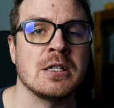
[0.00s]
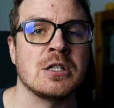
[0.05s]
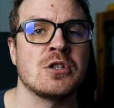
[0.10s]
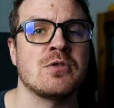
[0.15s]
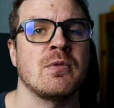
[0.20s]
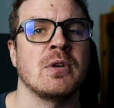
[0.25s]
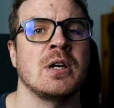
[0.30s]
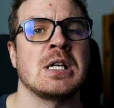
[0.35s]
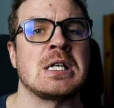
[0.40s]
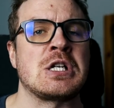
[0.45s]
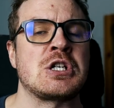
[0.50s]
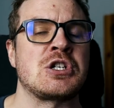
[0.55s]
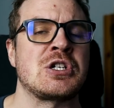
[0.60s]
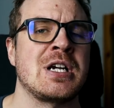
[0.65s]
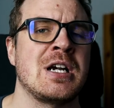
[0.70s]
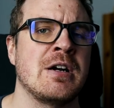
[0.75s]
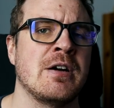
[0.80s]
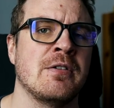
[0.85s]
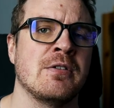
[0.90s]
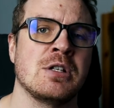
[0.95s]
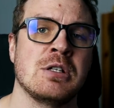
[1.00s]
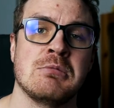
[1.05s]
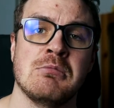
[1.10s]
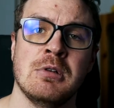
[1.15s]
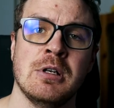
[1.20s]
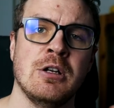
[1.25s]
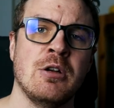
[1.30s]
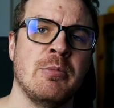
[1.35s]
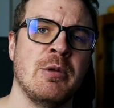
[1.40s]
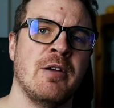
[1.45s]
I just want to share a
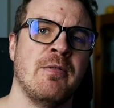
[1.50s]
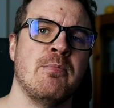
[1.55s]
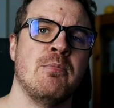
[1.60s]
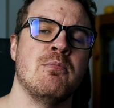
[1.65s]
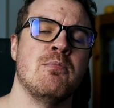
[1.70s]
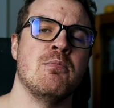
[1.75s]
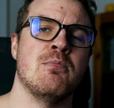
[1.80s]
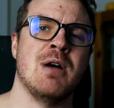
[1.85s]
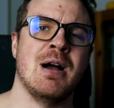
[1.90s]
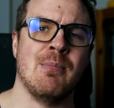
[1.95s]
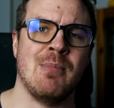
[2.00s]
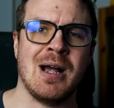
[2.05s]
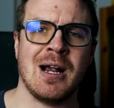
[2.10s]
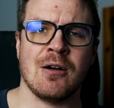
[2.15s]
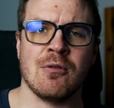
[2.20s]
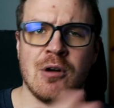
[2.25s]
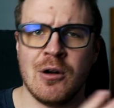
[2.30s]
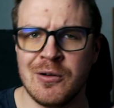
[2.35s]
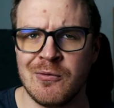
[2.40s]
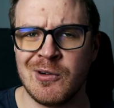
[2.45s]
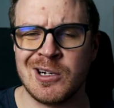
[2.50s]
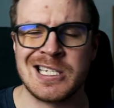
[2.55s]
little bit of my background,